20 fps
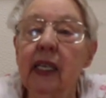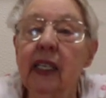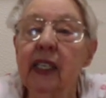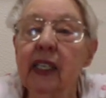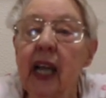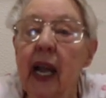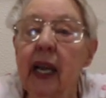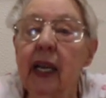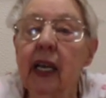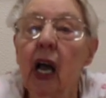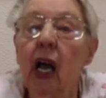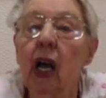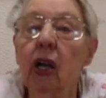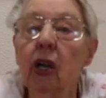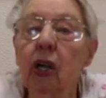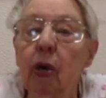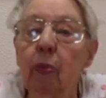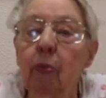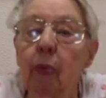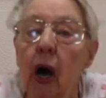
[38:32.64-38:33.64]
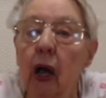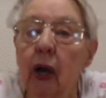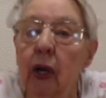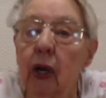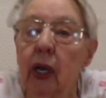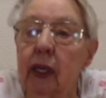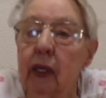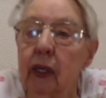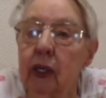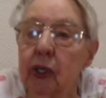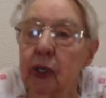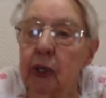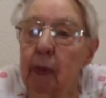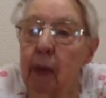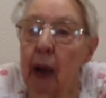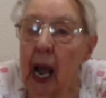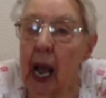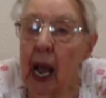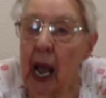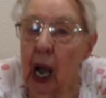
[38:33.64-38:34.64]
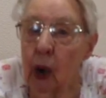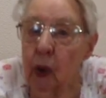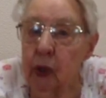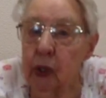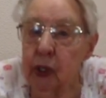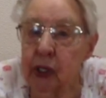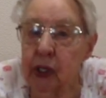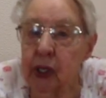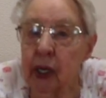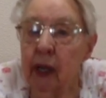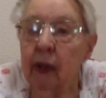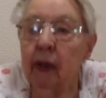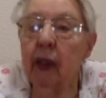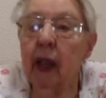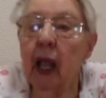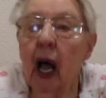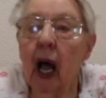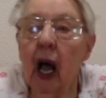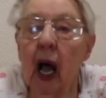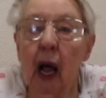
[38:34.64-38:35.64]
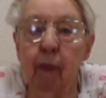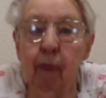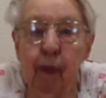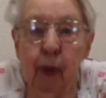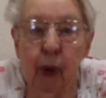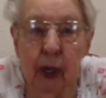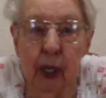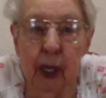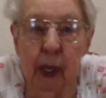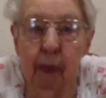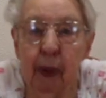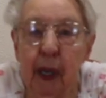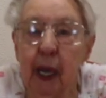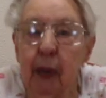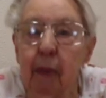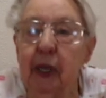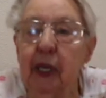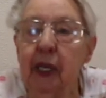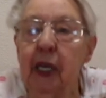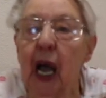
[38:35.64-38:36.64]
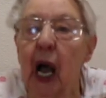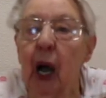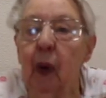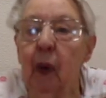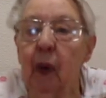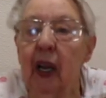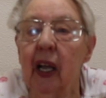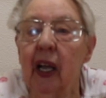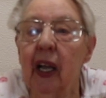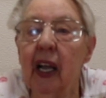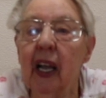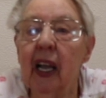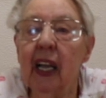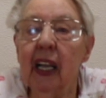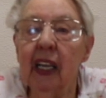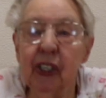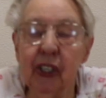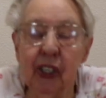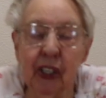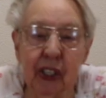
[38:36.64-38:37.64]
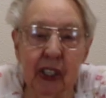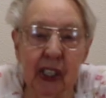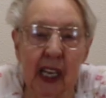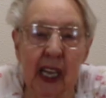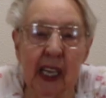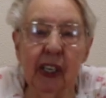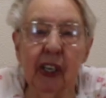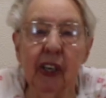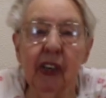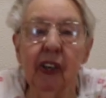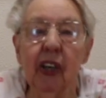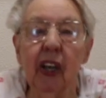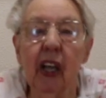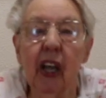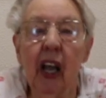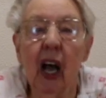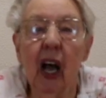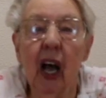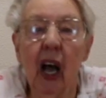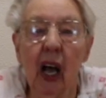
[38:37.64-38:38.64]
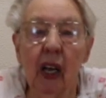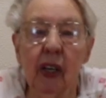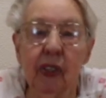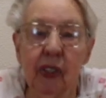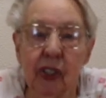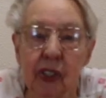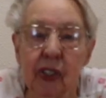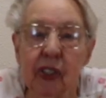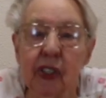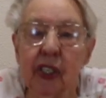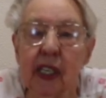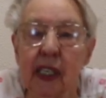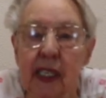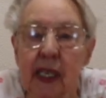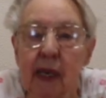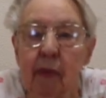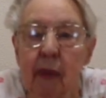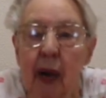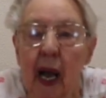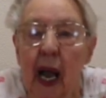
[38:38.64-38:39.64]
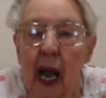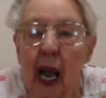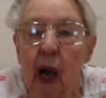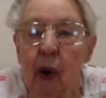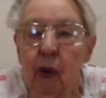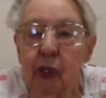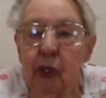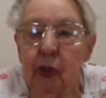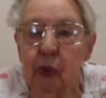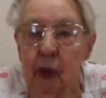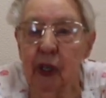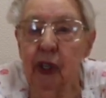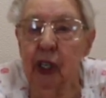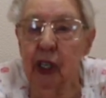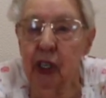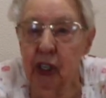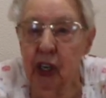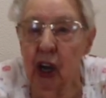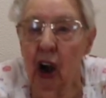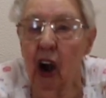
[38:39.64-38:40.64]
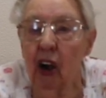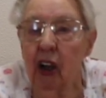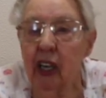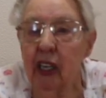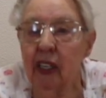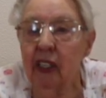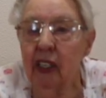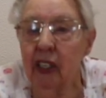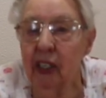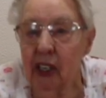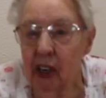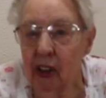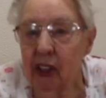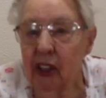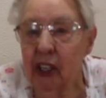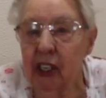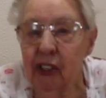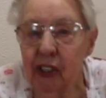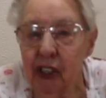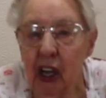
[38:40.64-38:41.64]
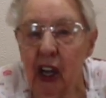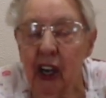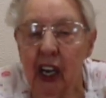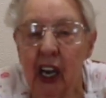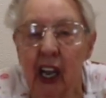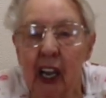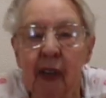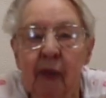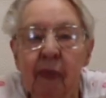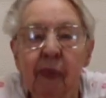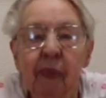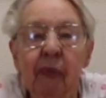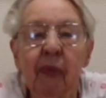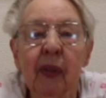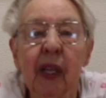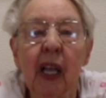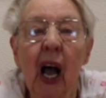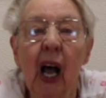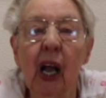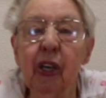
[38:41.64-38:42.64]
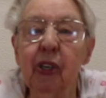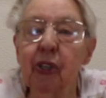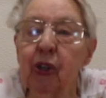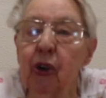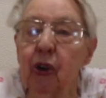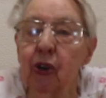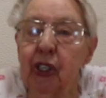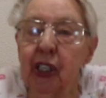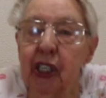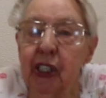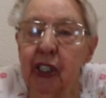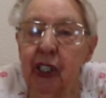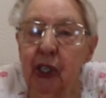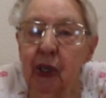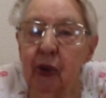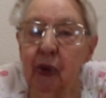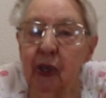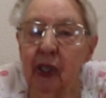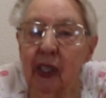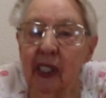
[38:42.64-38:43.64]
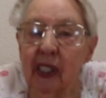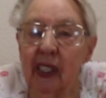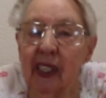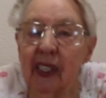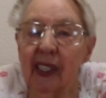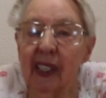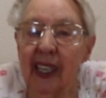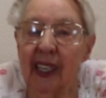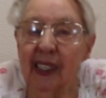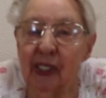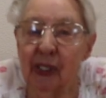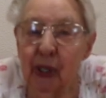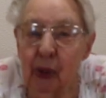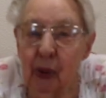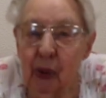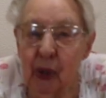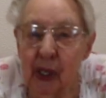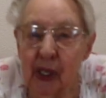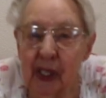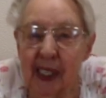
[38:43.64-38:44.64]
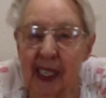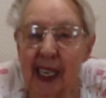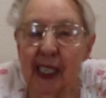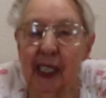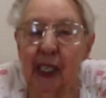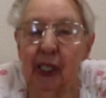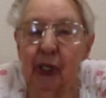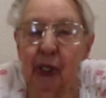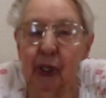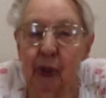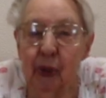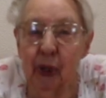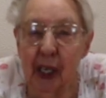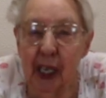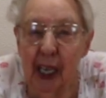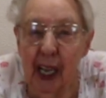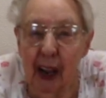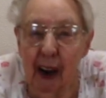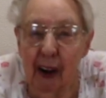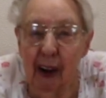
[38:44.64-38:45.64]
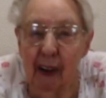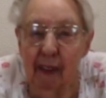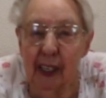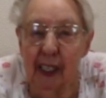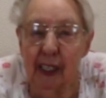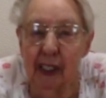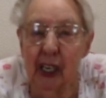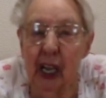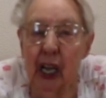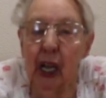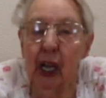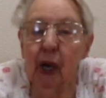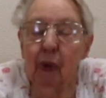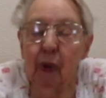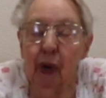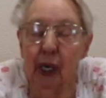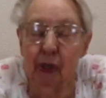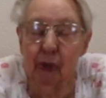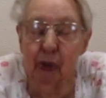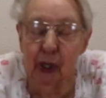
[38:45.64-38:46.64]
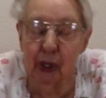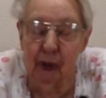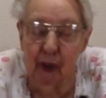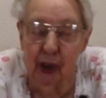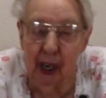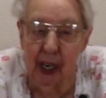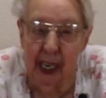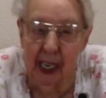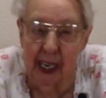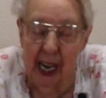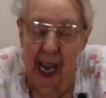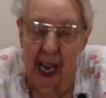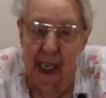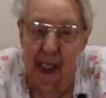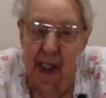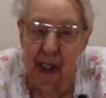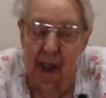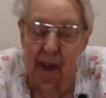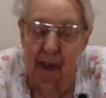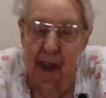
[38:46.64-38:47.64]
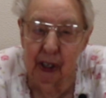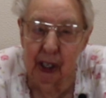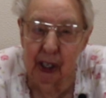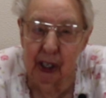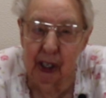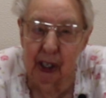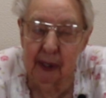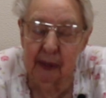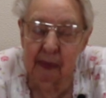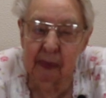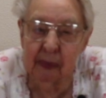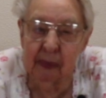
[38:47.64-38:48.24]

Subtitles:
said, "Come on to my house and put your baby down," she said, and just sit in my house with your dog and your other son. And so she took us in and took care of us, which was very nice of her.